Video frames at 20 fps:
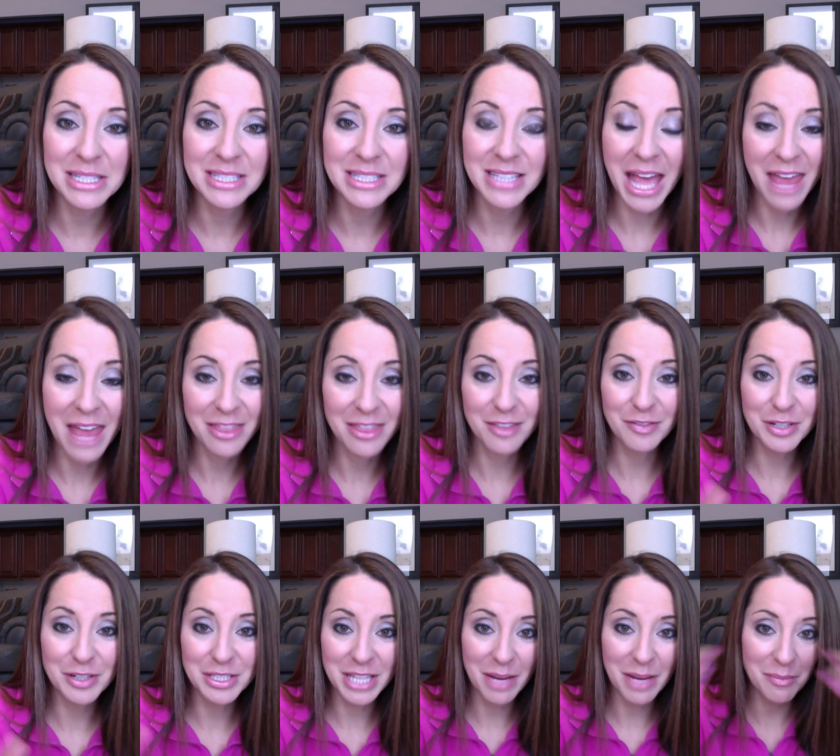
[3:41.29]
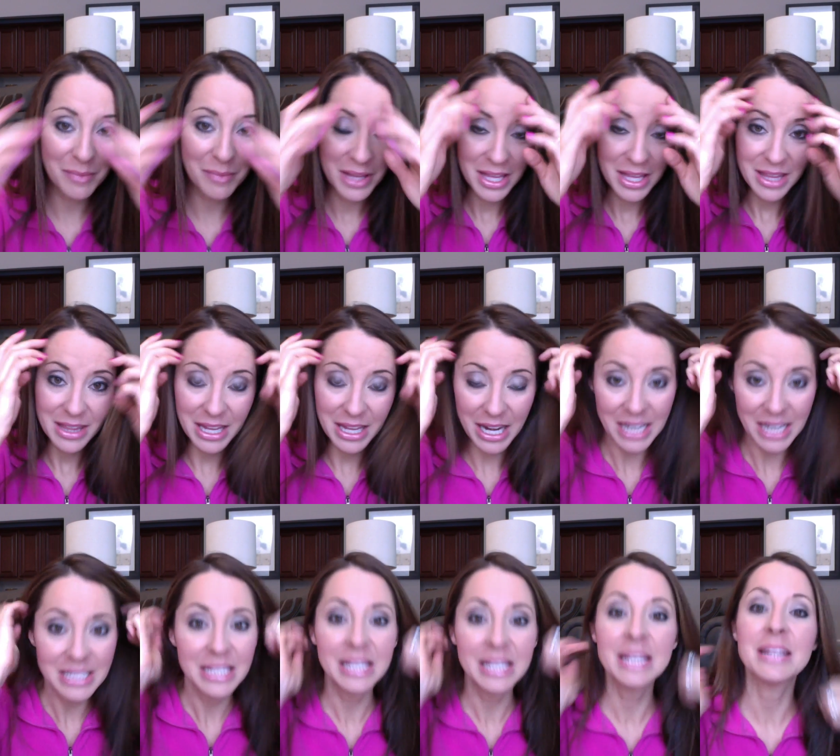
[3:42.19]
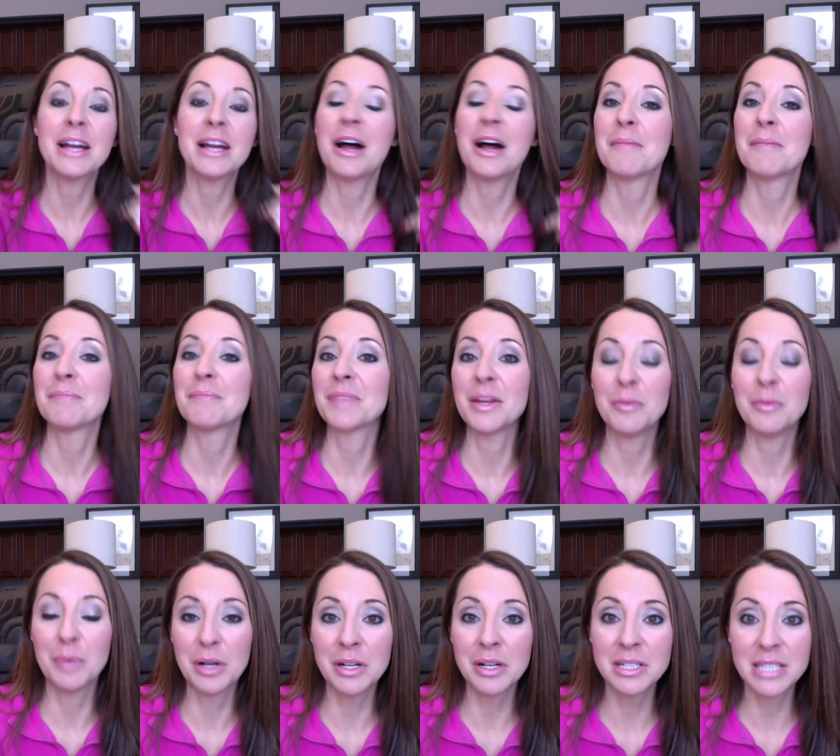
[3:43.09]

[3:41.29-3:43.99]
And the first time that I did it, it worked.